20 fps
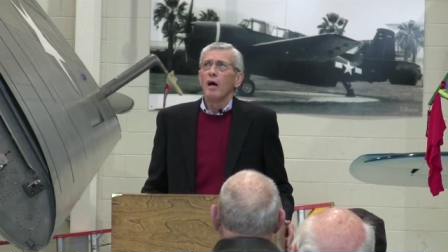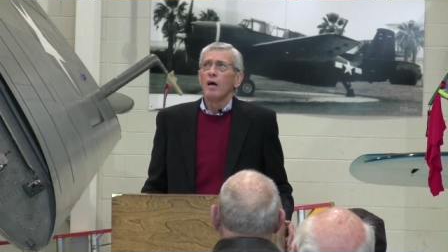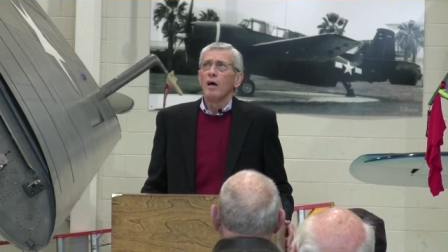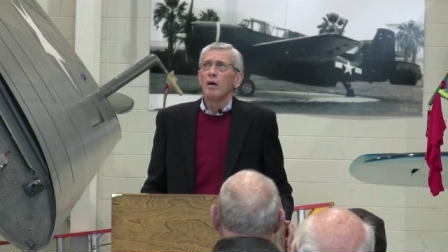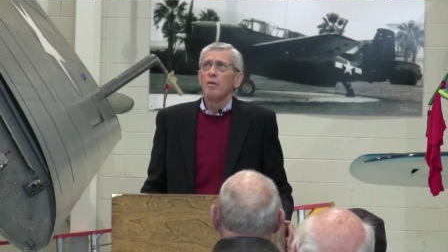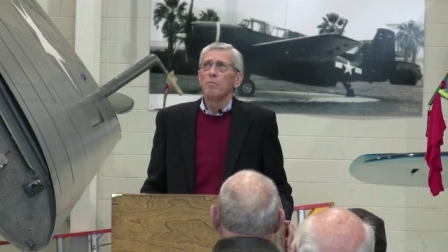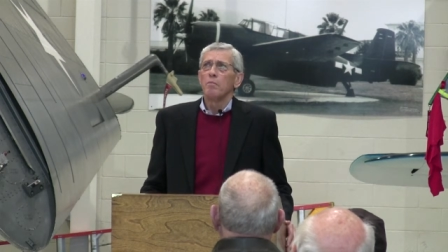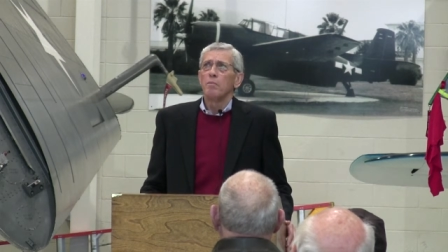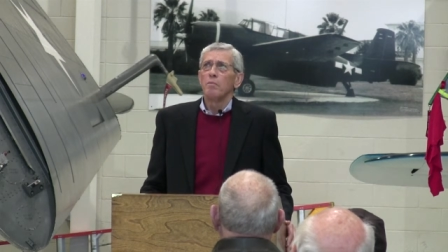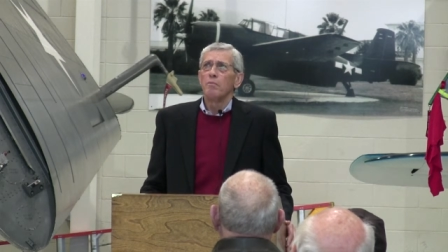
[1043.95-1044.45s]

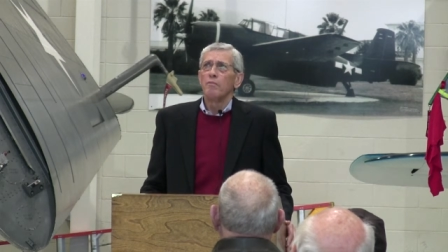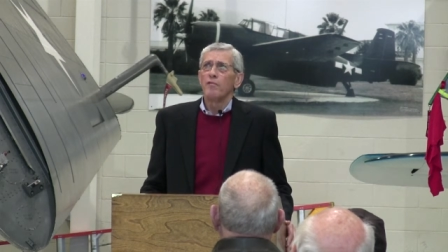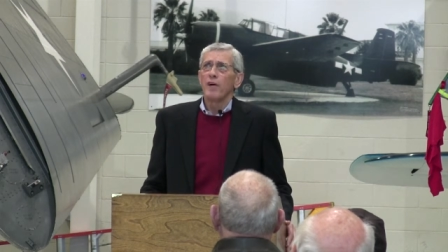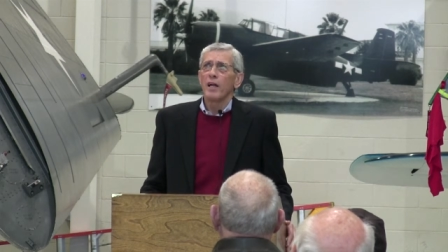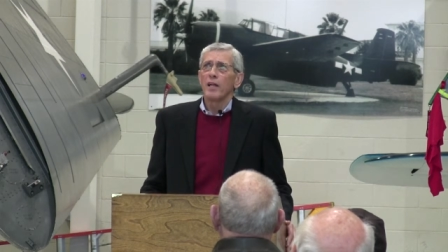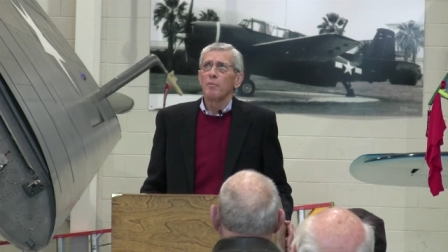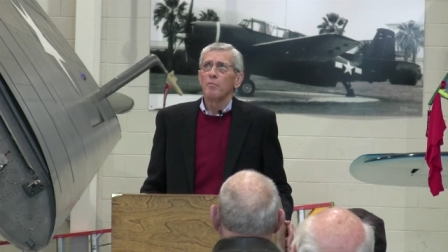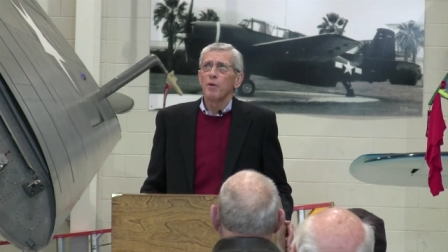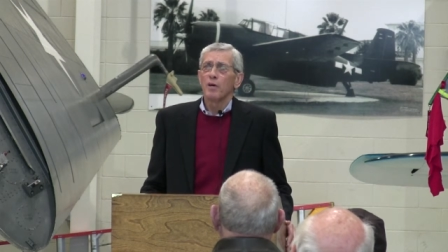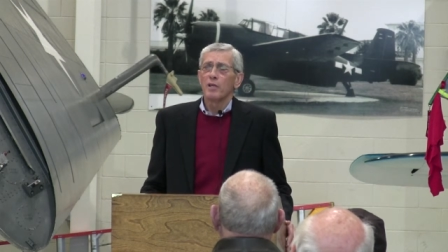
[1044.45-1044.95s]
Uh,
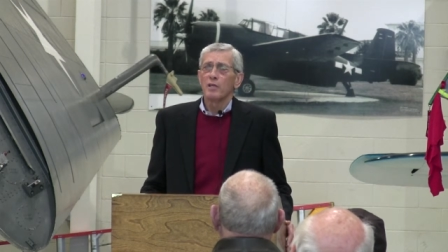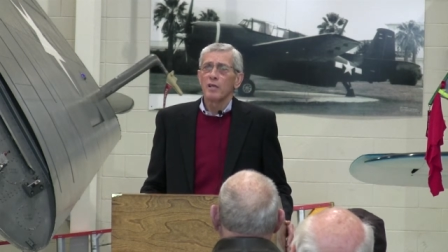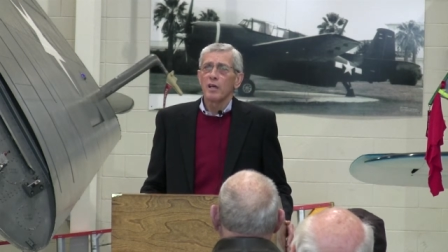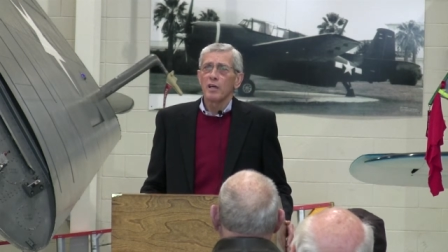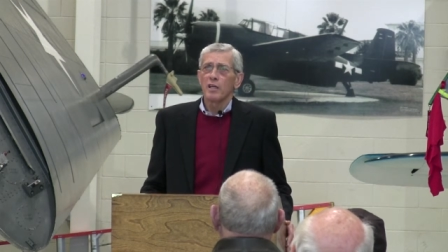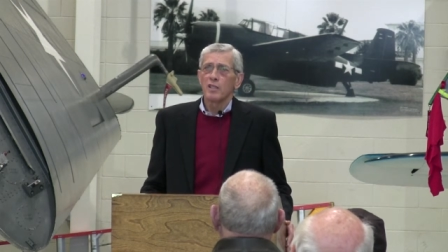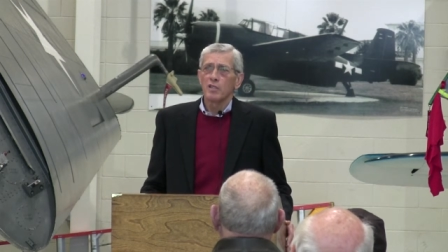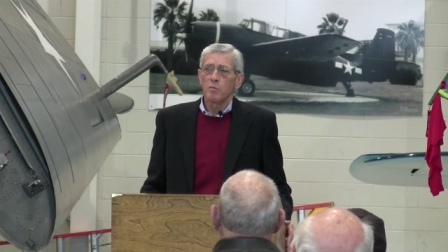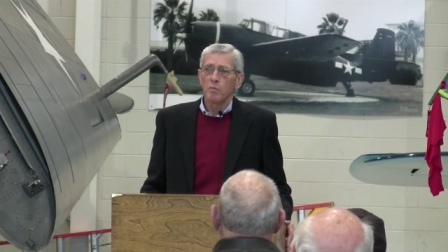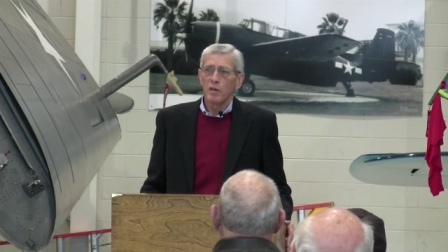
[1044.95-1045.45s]
finally,
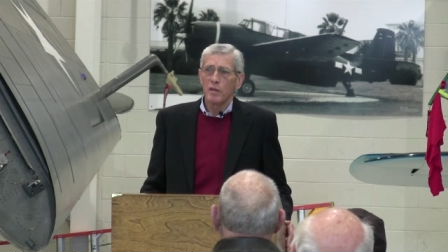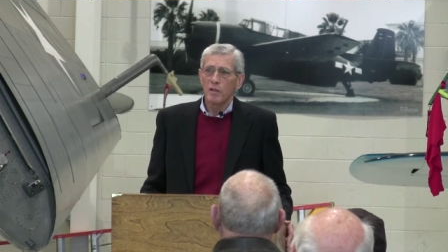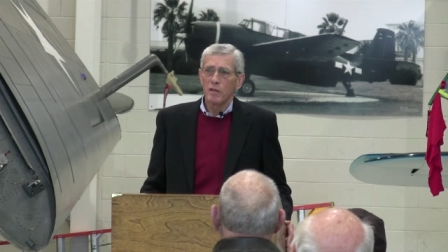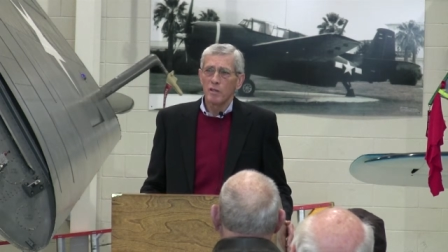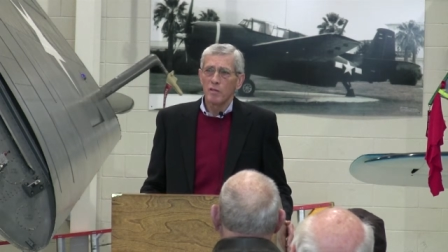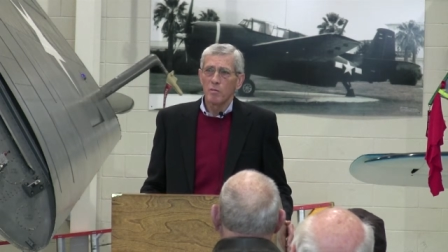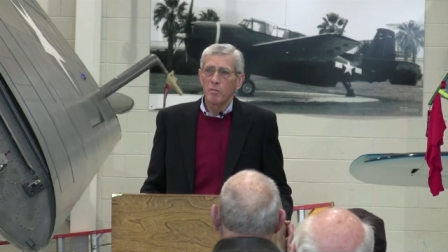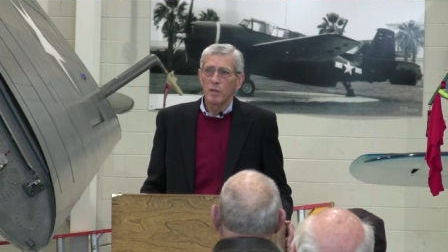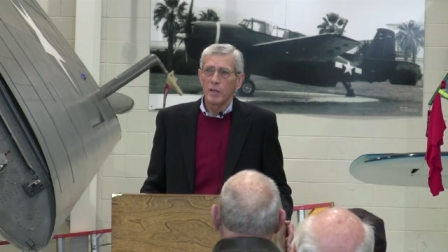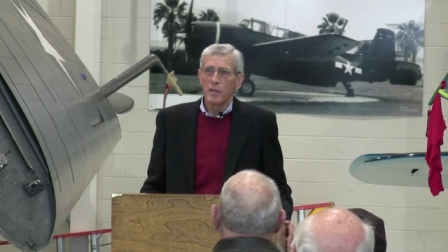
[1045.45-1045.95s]
Pud caught his
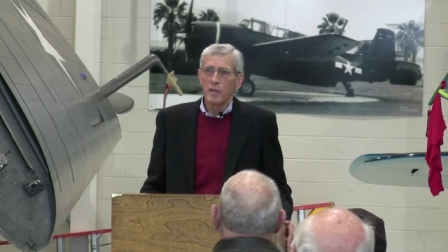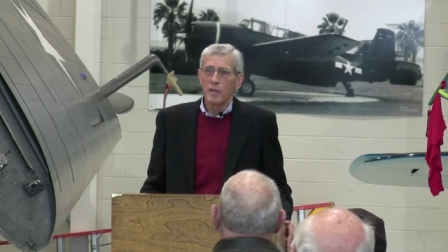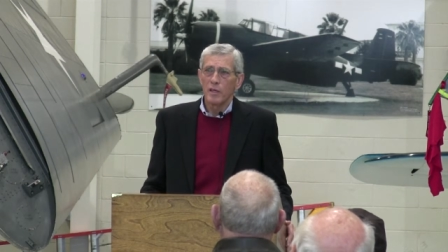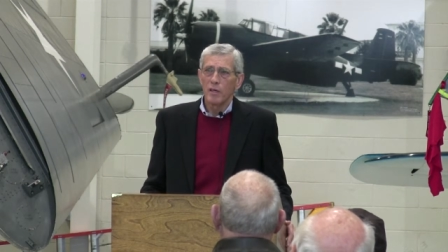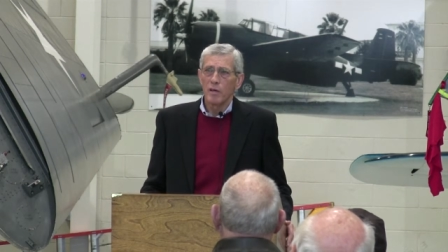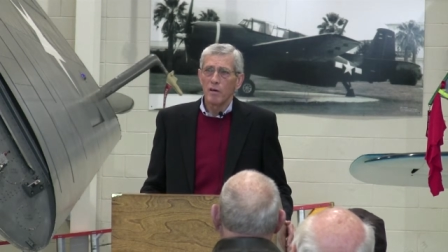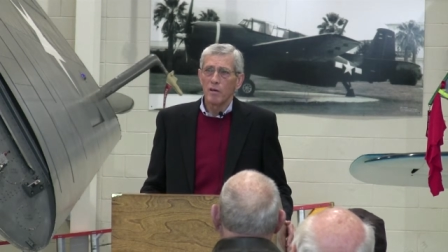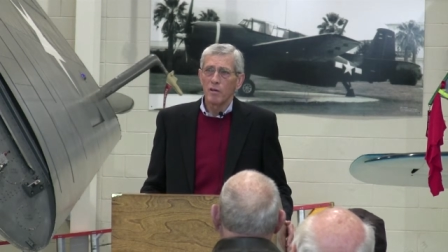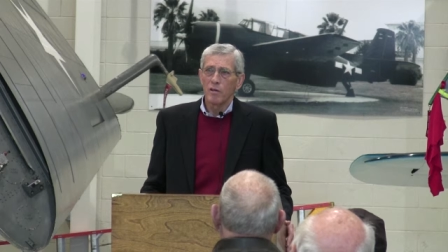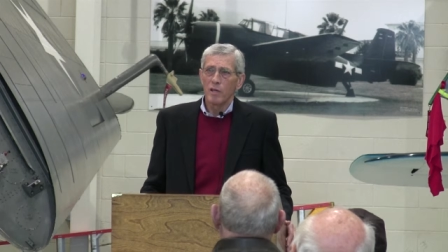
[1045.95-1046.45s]
breath a little bit,
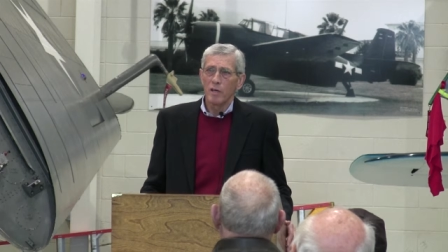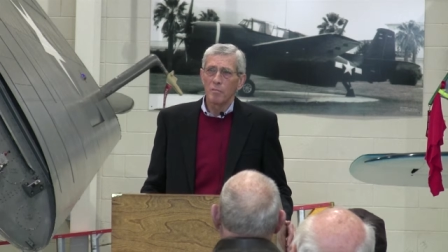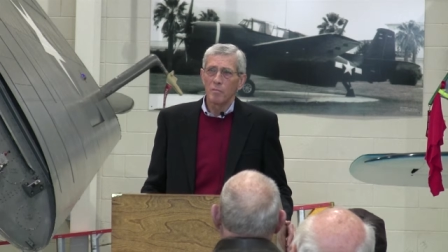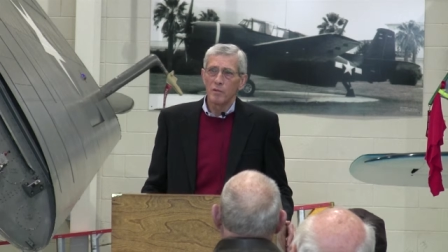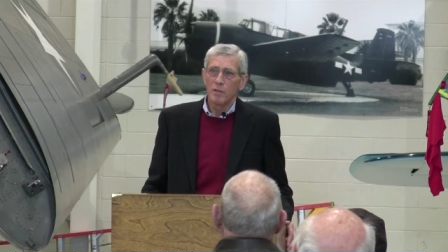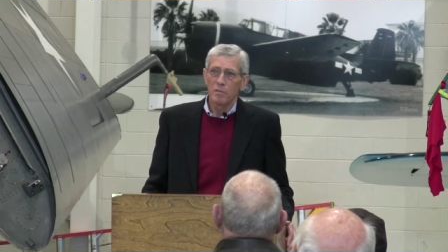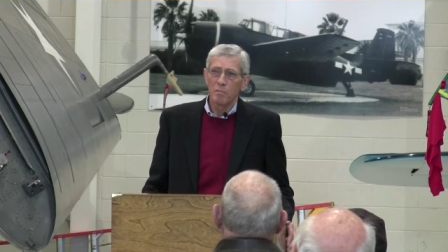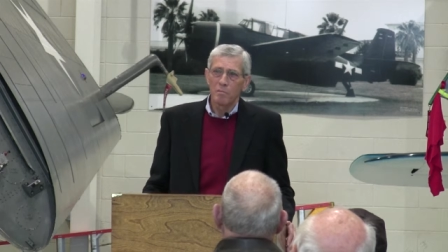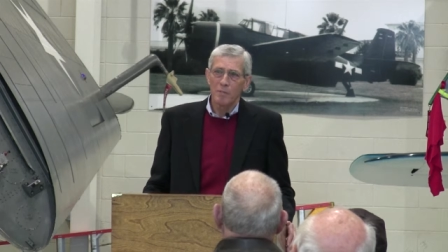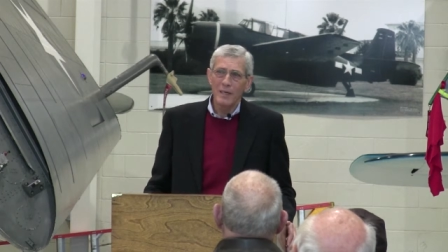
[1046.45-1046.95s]
and he called
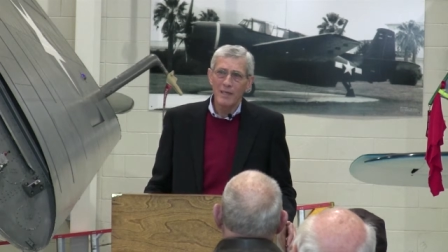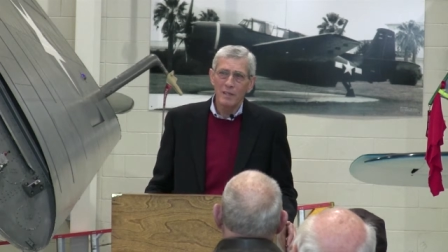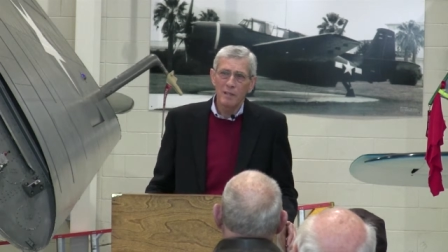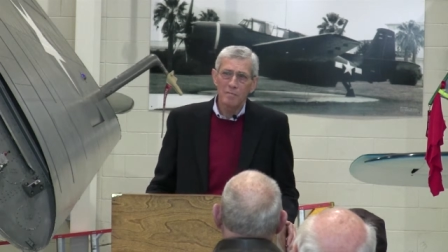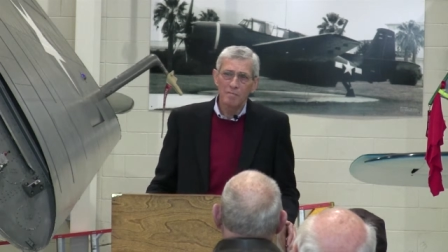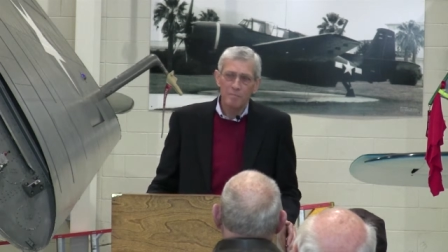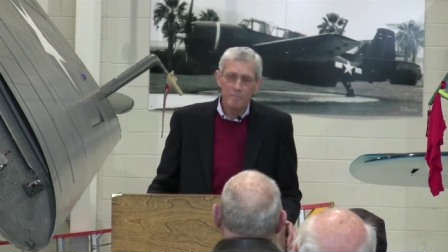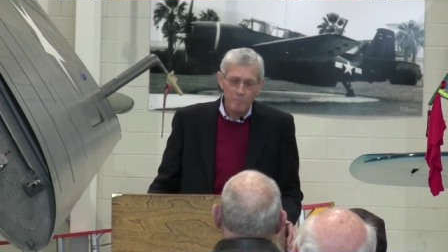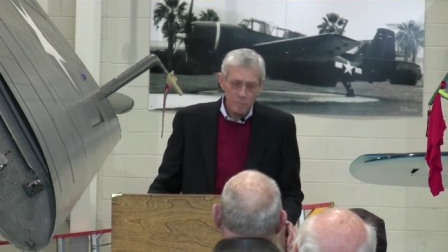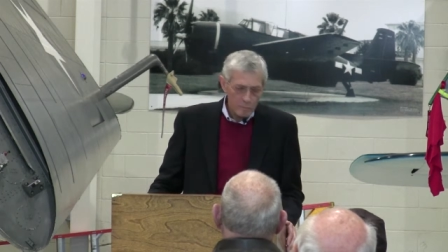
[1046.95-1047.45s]
up to
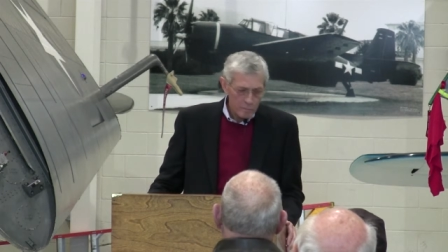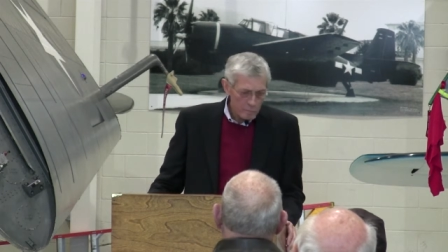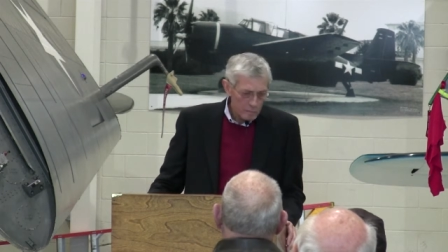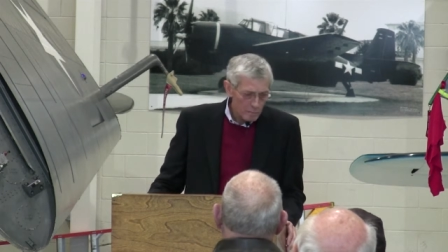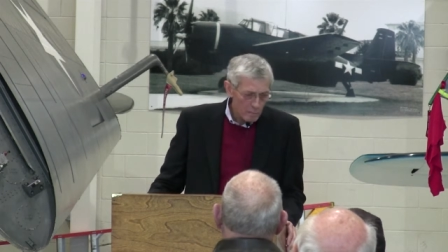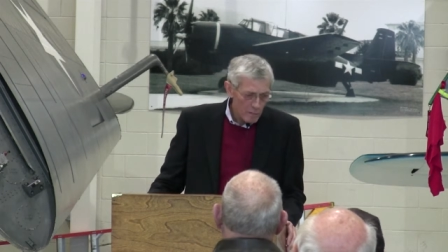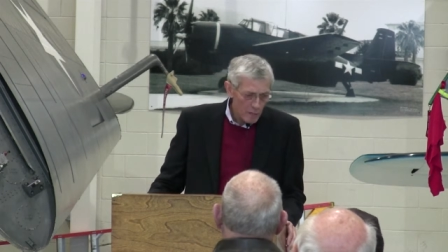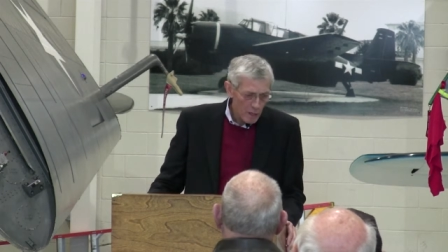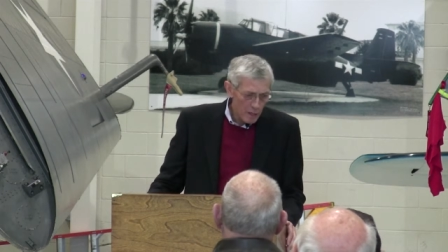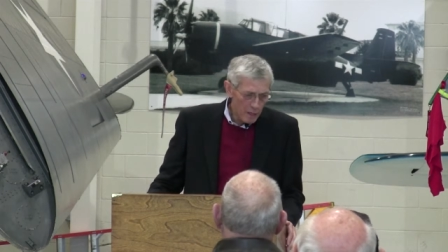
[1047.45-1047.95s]
Pete.
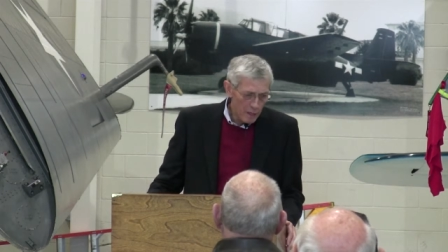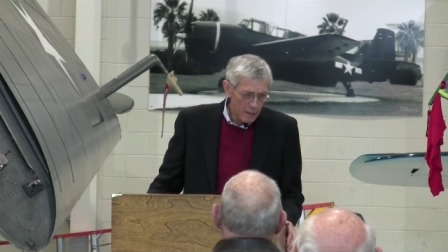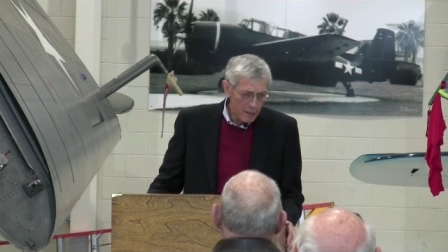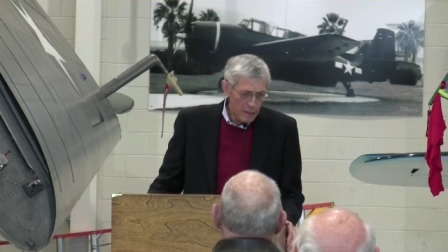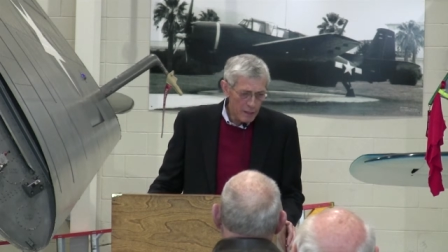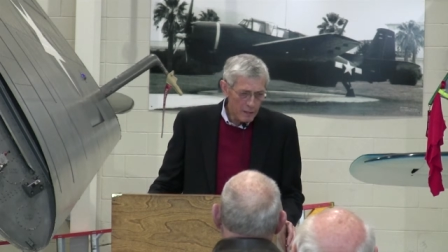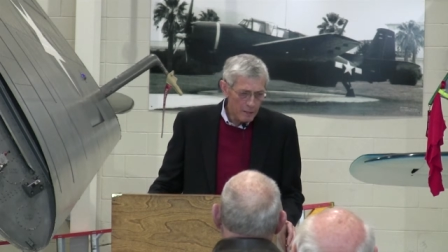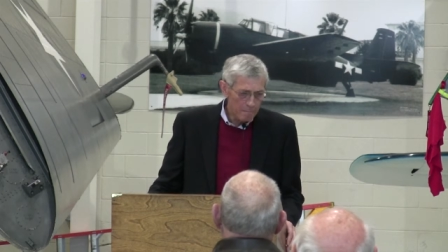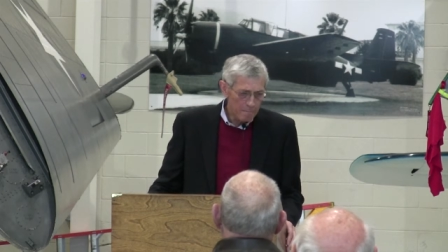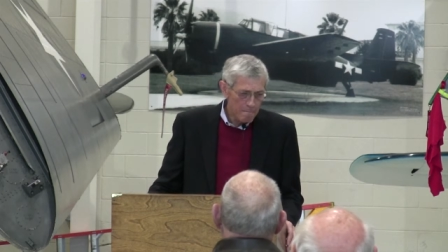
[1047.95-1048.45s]

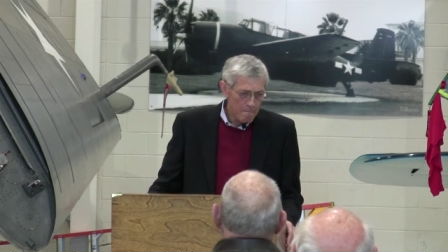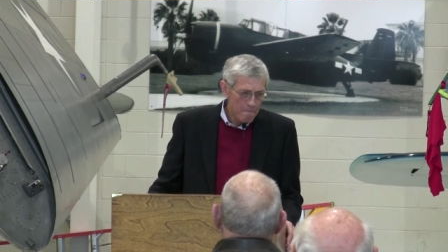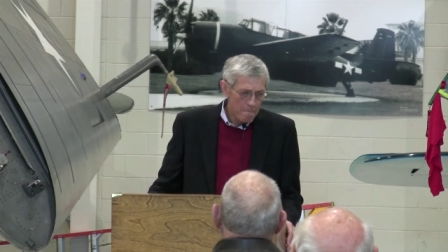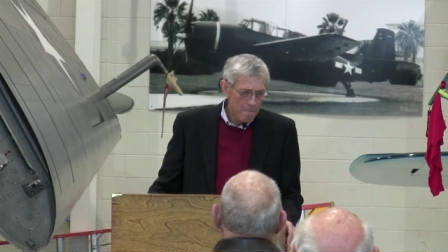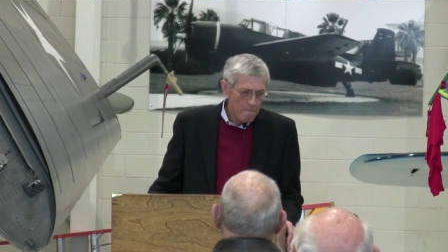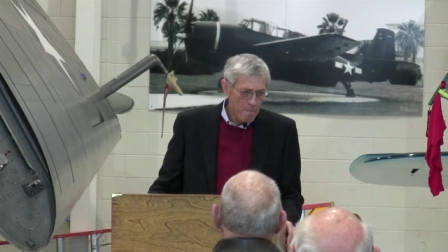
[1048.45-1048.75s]
And uh,